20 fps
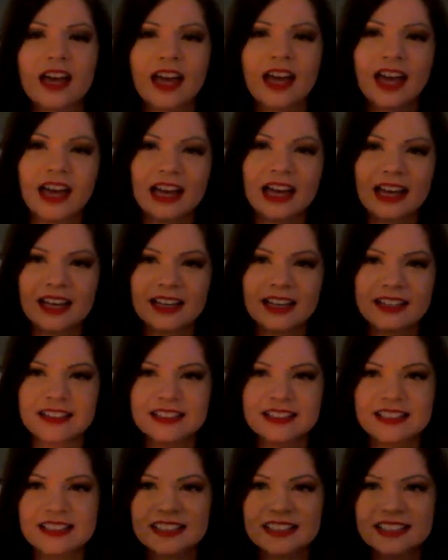
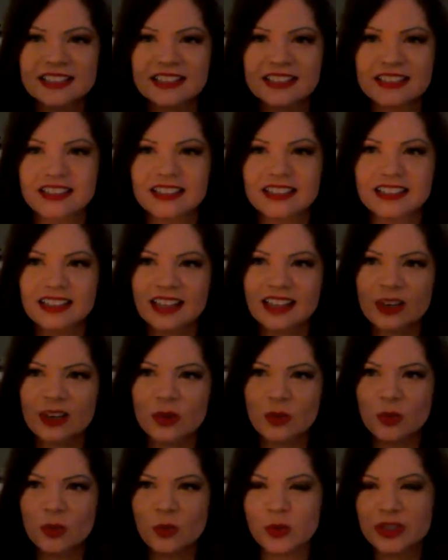And
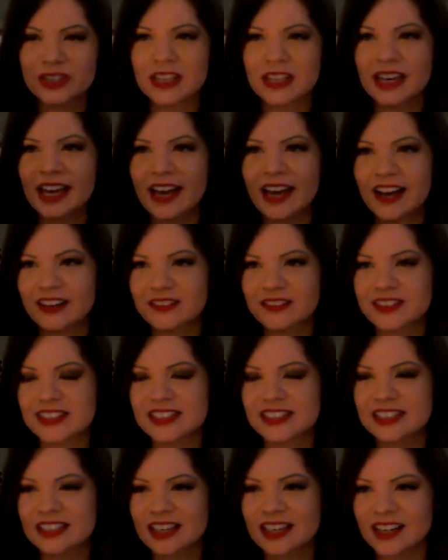when they have
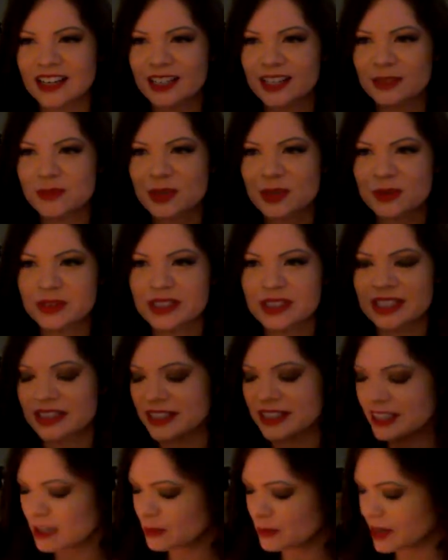this time to really
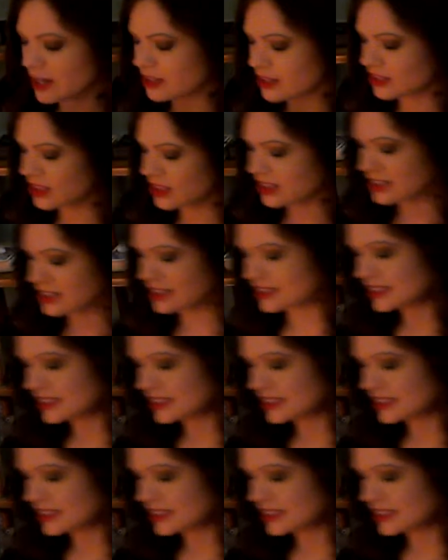think about things,